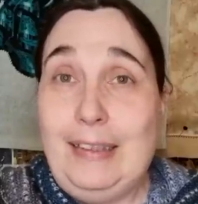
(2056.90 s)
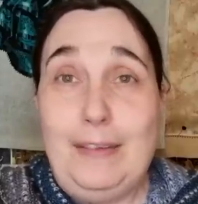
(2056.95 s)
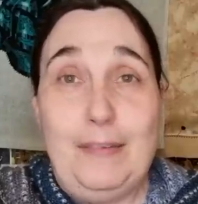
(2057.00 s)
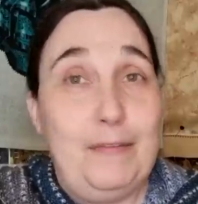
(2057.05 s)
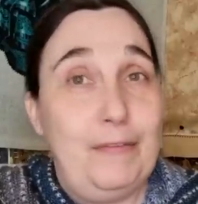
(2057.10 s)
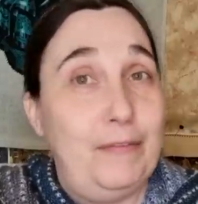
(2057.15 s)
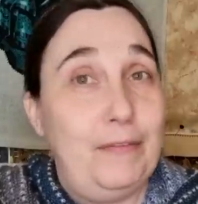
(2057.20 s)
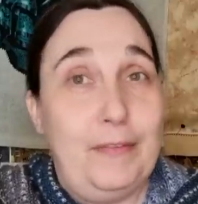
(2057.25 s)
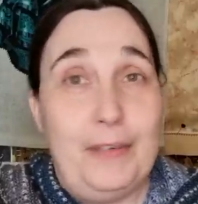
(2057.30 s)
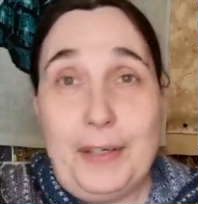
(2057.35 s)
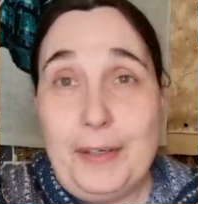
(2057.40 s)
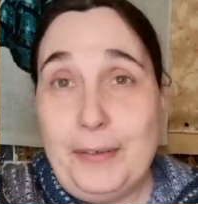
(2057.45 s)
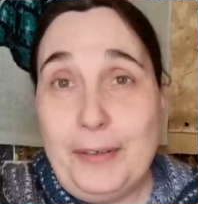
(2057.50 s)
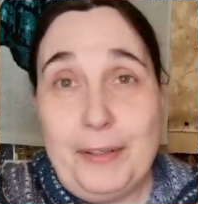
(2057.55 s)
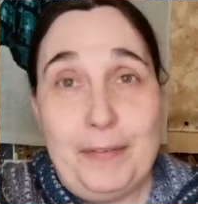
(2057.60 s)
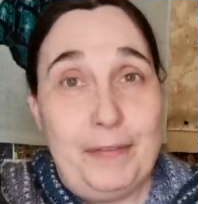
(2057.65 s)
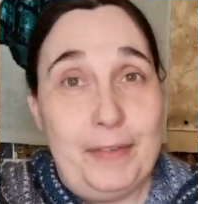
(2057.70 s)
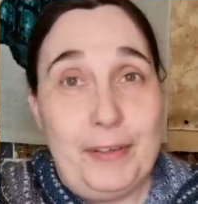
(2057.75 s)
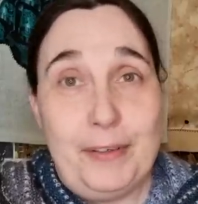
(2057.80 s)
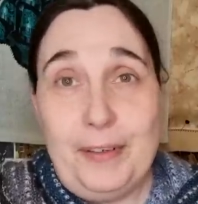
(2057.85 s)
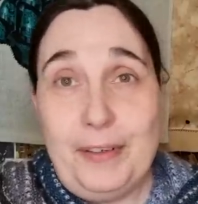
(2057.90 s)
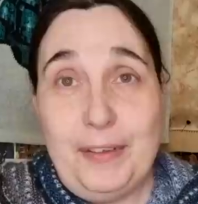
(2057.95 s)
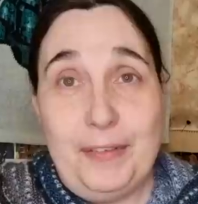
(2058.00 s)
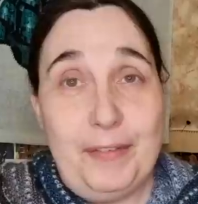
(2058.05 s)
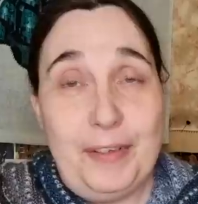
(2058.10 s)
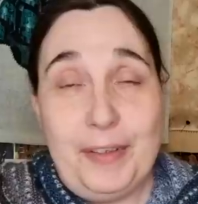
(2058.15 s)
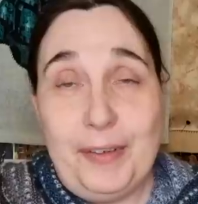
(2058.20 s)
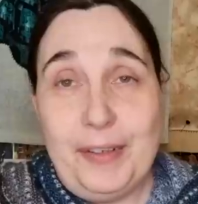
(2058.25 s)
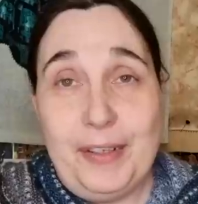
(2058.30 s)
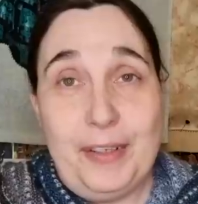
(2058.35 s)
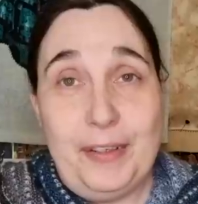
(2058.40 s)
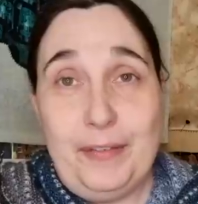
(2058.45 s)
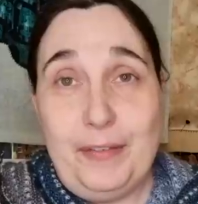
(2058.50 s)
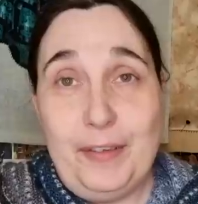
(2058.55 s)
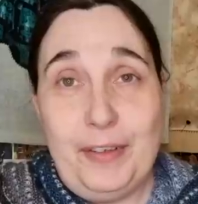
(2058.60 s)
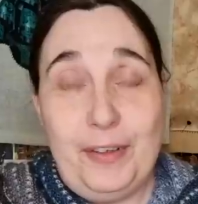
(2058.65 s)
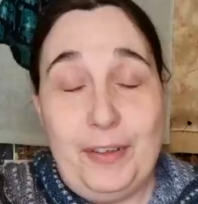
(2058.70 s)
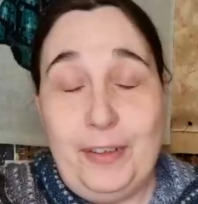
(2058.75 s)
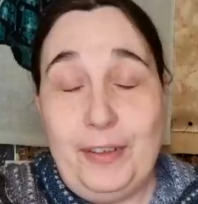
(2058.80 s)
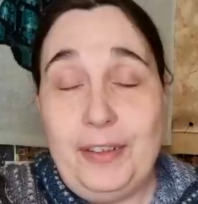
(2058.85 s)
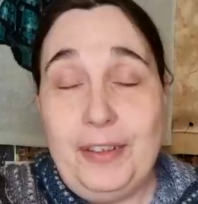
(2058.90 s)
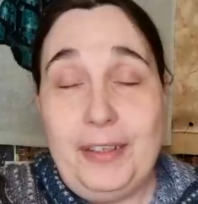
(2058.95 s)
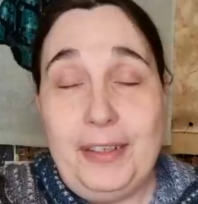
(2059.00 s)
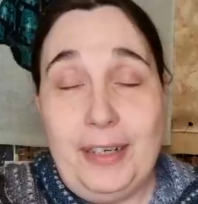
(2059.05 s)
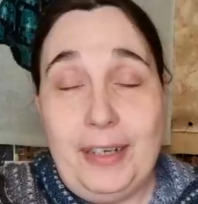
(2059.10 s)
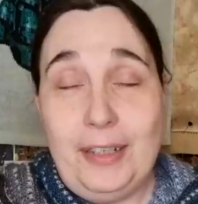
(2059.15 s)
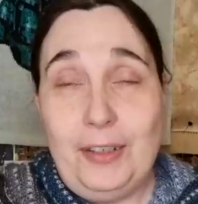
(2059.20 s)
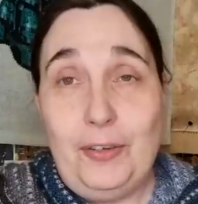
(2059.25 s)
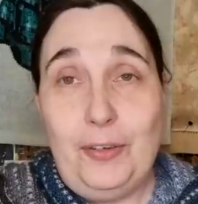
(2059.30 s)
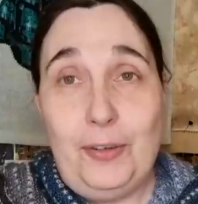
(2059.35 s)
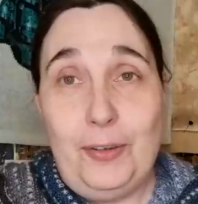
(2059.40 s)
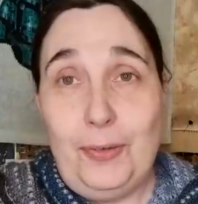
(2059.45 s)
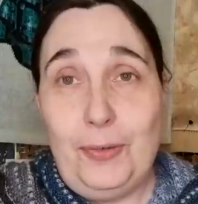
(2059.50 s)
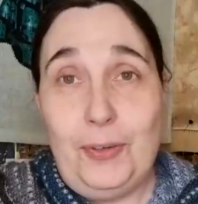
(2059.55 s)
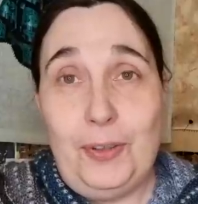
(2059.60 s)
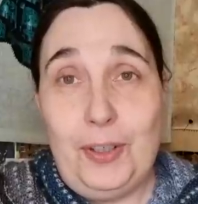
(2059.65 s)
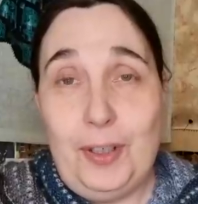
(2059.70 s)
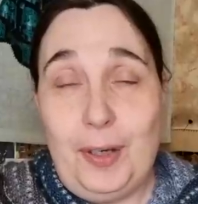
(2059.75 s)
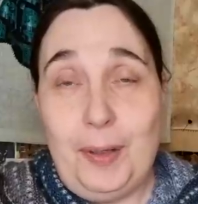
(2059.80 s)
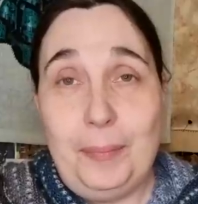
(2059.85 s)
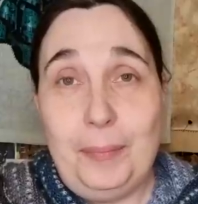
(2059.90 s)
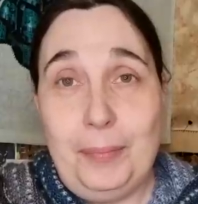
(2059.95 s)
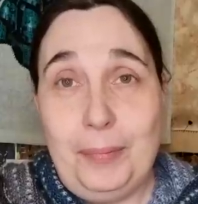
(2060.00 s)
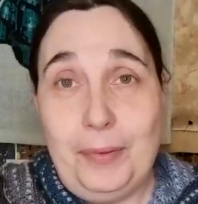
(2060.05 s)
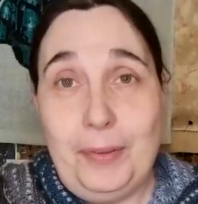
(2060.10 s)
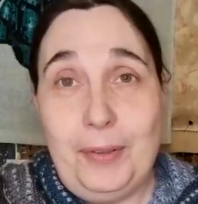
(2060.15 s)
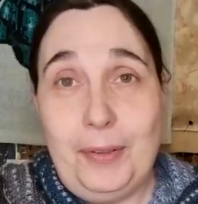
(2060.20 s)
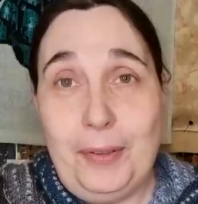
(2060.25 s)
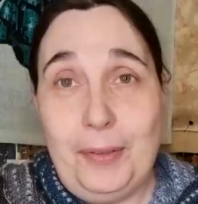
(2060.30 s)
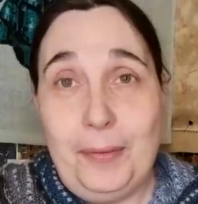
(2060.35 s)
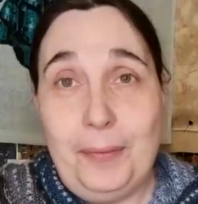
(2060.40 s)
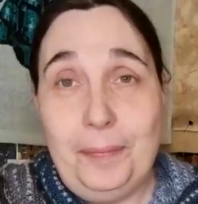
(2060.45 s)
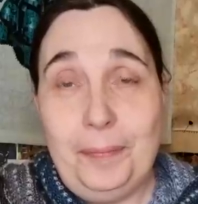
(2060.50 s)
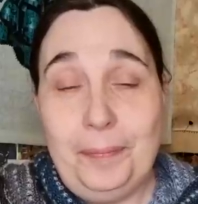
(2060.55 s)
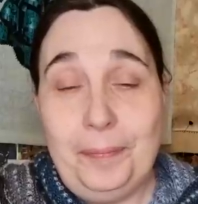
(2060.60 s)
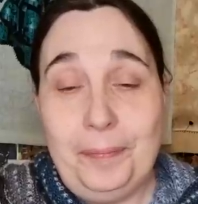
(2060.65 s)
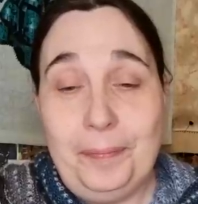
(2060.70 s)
It's very, very, very difficult not to jump, you know.